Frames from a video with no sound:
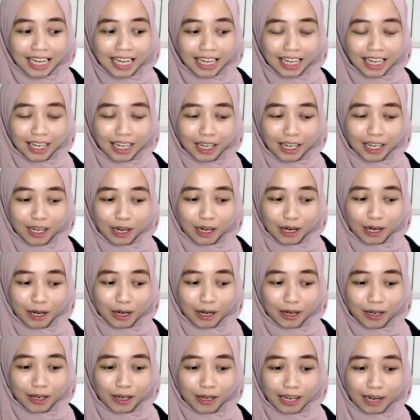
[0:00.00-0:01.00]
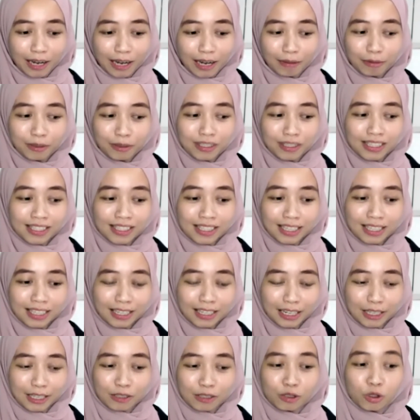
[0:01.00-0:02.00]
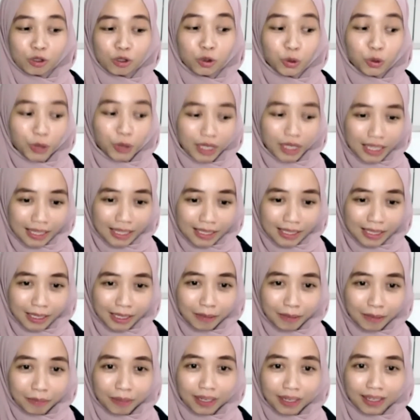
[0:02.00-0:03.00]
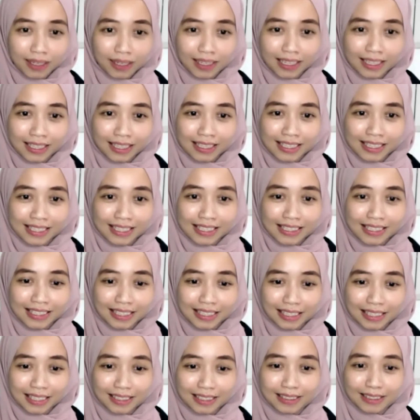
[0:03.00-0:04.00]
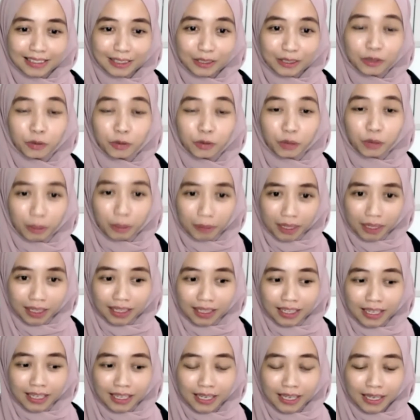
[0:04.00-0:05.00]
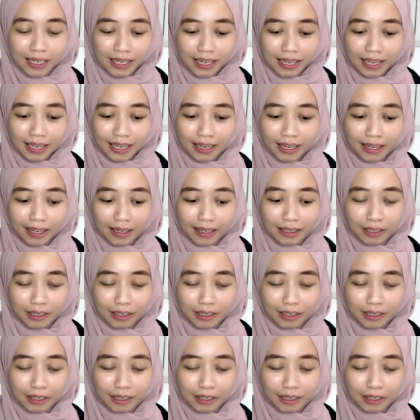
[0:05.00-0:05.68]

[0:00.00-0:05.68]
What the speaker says: I wouldn't say like it's too easy, but it's still doable. And if